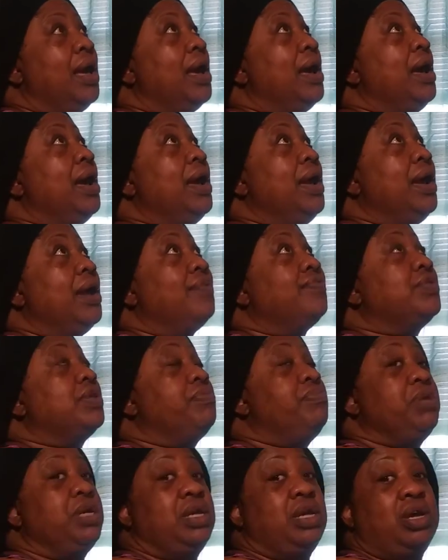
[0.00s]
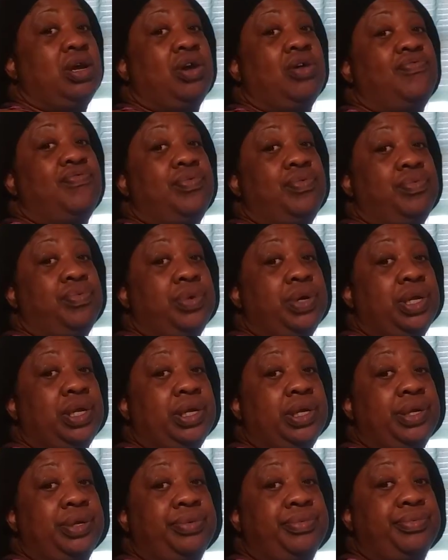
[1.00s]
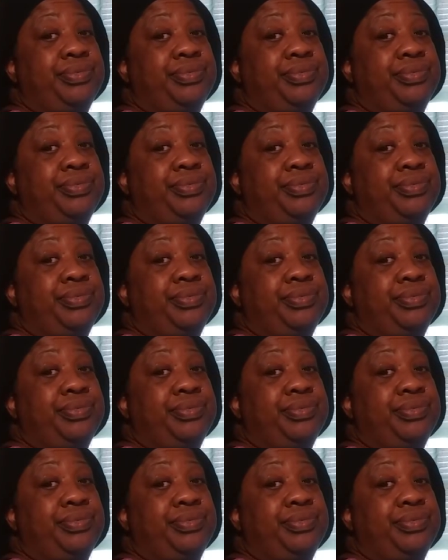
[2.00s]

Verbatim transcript: I have to be careful with it.